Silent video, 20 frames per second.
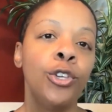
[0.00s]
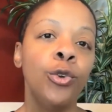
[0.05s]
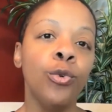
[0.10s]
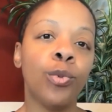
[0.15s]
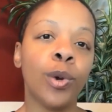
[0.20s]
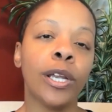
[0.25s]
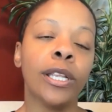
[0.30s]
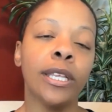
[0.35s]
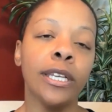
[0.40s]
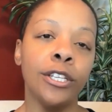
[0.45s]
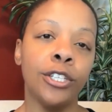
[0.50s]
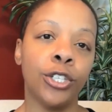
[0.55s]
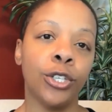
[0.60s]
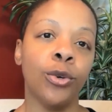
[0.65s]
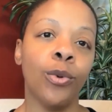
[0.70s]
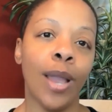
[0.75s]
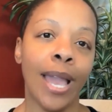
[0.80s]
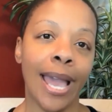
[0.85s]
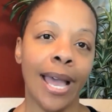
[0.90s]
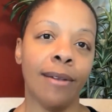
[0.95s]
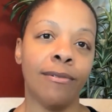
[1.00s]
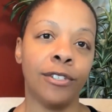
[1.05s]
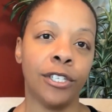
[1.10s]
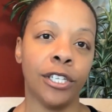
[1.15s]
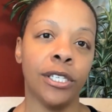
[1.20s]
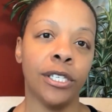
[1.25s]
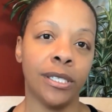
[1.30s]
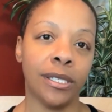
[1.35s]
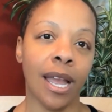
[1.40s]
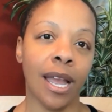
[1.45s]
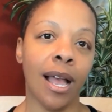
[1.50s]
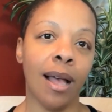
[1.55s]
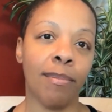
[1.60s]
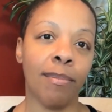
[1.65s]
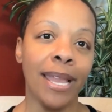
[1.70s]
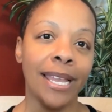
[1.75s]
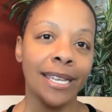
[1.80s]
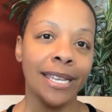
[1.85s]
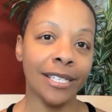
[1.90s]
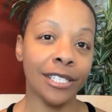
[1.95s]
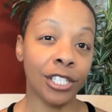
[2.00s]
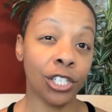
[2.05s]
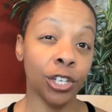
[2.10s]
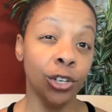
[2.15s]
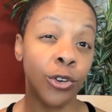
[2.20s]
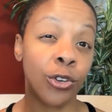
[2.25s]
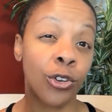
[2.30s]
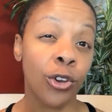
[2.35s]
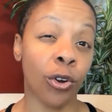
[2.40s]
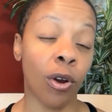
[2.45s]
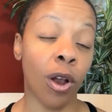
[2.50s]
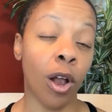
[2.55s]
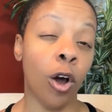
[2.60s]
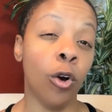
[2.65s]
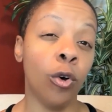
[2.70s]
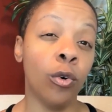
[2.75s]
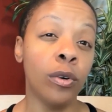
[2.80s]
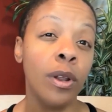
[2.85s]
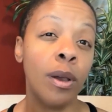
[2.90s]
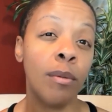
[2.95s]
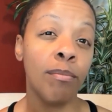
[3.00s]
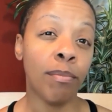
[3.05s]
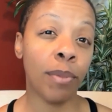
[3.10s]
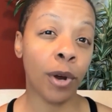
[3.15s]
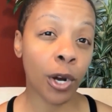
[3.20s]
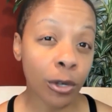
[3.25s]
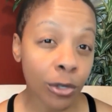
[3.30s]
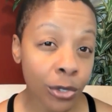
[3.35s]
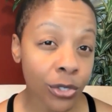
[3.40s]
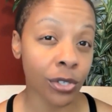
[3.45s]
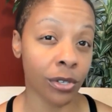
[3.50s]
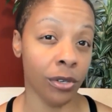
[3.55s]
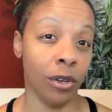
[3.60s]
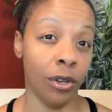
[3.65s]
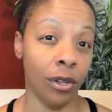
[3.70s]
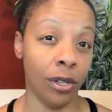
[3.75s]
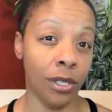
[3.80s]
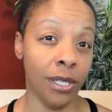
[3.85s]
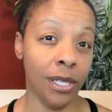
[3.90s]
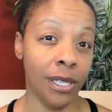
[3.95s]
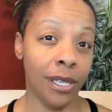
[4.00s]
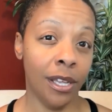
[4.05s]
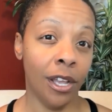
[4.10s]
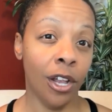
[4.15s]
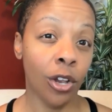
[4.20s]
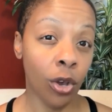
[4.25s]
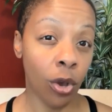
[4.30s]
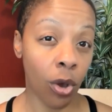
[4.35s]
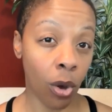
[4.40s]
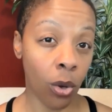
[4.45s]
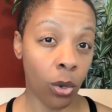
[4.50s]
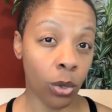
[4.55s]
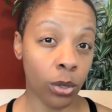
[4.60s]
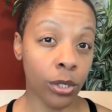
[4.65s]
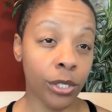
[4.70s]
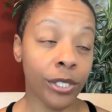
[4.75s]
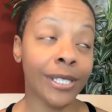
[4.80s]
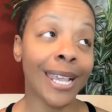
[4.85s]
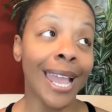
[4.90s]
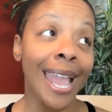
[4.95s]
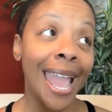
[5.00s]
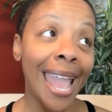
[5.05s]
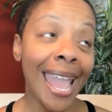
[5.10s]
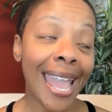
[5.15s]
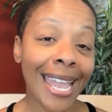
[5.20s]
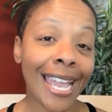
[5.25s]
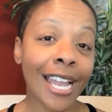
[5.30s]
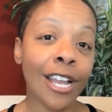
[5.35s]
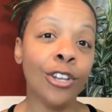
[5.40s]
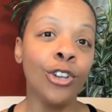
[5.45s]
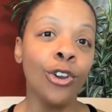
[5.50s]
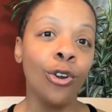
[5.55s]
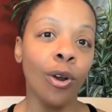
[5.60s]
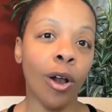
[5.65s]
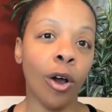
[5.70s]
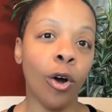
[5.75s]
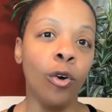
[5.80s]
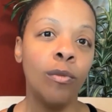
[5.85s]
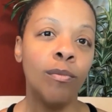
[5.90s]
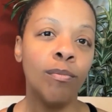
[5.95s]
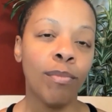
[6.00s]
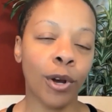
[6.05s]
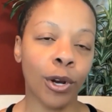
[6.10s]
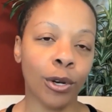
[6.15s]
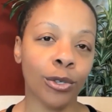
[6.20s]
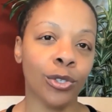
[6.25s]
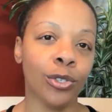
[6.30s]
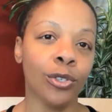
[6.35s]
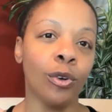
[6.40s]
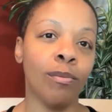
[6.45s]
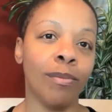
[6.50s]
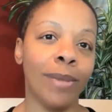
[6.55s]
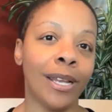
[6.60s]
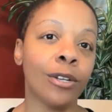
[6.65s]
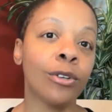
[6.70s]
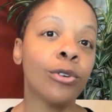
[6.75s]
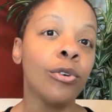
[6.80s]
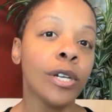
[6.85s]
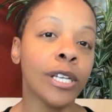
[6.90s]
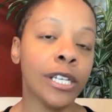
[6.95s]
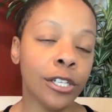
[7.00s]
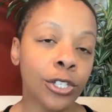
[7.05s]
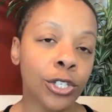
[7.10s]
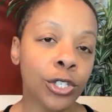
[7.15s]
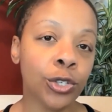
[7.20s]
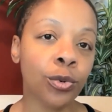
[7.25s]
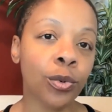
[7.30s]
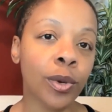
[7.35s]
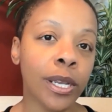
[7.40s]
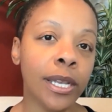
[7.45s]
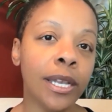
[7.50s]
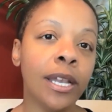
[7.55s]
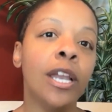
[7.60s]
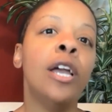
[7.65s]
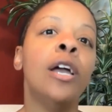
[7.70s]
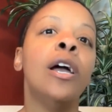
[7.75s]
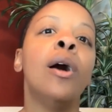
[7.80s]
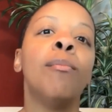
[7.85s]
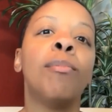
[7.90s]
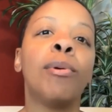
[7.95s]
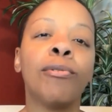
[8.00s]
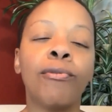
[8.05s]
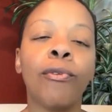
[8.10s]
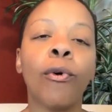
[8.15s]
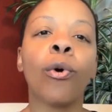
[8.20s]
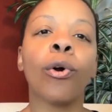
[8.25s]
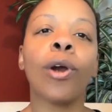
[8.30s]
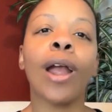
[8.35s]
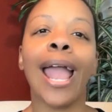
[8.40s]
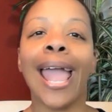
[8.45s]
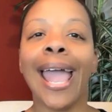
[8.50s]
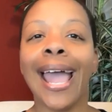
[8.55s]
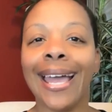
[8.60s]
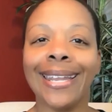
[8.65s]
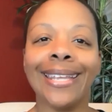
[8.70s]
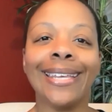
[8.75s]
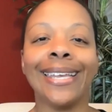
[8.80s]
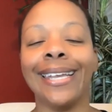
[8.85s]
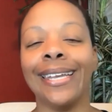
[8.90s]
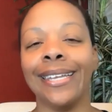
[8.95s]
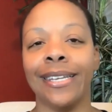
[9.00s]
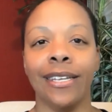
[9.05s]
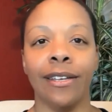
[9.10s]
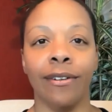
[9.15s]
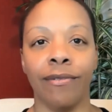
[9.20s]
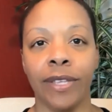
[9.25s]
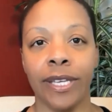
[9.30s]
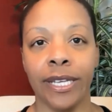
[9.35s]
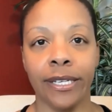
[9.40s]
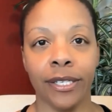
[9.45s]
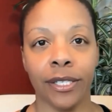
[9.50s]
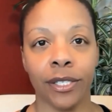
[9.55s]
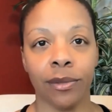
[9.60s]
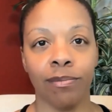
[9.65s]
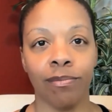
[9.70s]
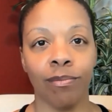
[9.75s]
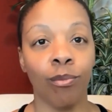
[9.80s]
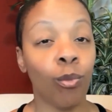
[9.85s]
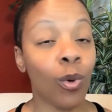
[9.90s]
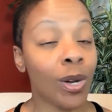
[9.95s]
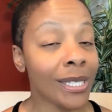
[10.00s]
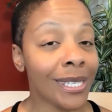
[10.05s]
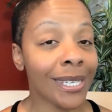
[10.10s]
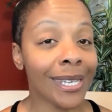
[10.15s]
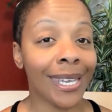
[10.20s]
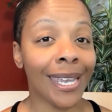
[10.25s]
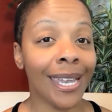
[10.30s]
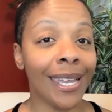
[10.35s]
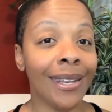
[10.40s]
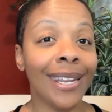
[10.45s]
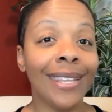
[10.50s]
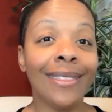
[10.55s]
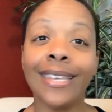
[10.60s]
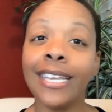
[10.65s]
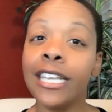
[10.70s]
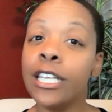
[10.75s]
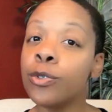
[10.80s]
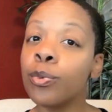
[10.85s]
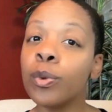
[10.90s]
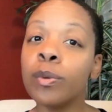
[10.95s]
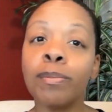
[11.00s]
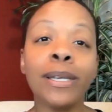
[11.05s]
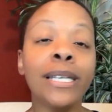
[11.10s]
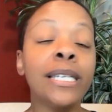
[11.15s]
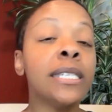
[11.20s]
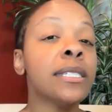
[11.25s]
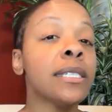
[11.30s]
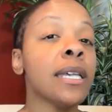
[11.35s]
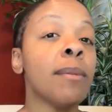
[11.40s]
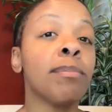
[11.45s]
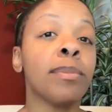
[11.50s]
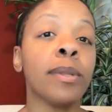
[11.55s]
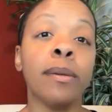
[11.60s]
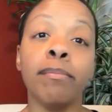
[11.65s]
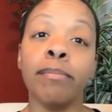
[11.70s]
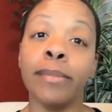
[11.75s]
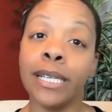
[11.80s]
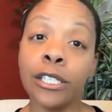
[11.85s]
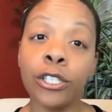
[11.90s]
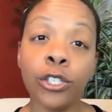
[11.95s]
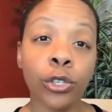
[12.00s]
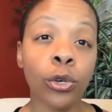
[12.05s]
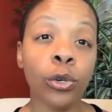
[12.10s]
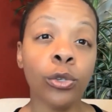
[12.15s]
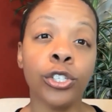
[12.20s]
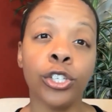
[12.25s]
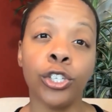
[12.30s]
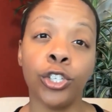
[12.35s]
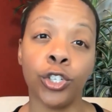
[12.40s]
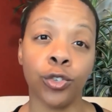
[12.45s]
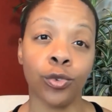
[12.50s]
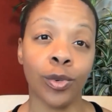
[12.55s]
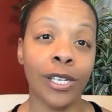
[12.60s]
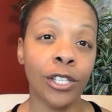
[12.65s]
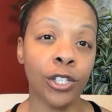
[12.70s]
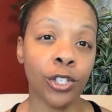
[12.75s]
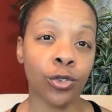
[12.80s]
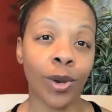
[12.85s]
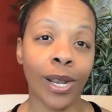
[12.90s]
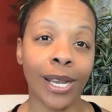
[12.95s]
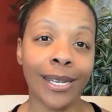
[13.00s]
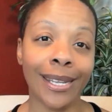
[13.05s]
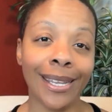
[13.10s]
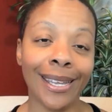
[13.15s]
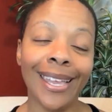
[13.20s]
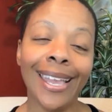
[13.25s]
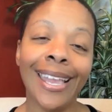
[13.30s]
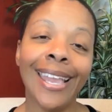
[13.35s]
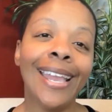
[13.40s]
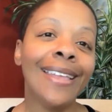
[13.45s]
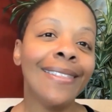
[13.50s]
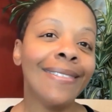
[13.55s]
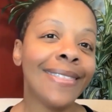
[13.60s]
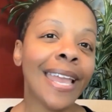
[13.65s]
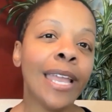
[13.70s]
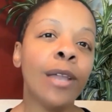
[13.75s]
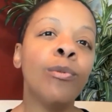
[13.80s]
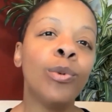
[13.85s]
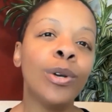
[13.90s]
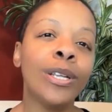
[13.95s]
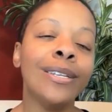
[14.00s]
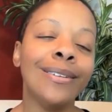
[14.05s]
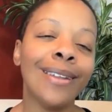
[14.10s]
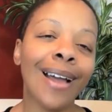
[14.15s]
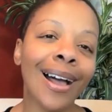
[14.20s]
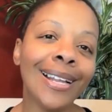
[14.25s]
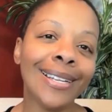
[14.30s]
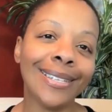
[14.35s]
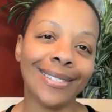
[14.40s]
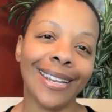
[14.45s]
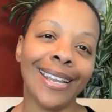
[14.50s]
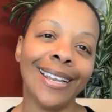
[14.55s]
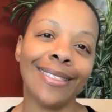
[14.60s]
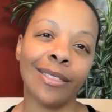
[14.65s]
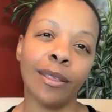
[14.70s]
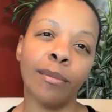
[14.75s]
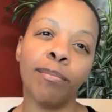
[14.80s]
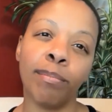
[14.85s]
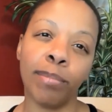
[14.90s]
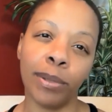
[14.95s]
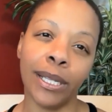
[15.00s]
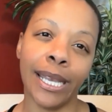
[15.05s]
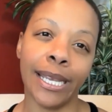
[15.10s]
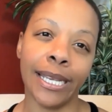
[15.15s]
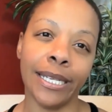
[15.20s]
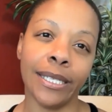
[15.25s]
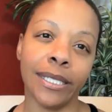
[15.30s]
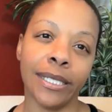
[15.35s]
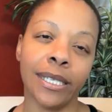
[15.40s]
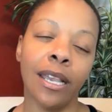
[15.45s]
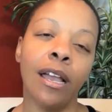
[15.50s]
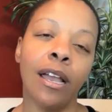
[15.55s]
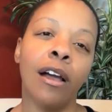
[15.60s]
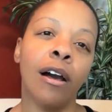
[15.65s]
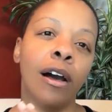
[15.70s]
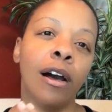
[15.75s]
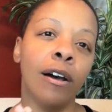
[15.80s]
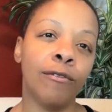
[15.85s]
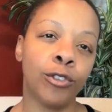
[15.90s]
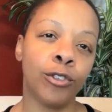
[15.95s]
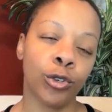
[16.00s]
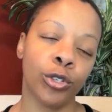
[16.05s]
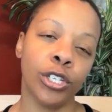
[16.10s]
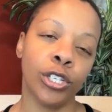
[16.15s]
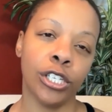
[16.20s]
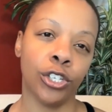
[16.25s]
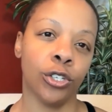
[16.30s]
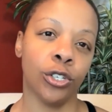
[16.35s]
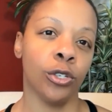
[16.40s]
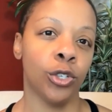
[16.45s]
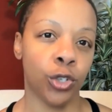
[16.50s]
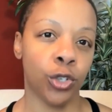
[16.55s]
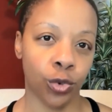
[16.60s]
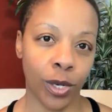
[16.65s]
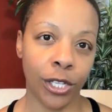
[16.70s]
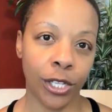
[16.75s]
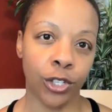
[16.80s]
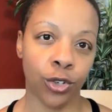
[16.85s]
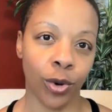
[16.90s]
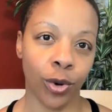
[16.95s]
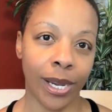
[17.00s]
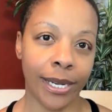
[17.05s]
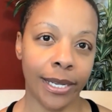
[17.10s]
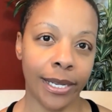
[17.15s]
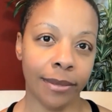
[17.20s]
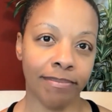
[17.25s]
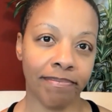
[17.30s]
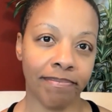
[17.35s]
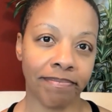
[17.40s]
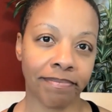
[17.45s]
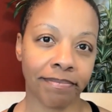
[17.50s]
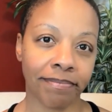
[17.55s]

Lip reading: You really do have to stop and consider your own personal goals and your own personal medical history before adding any of these. Once again, these would be supplemental to strength training. They would not take the place of traditional strength training.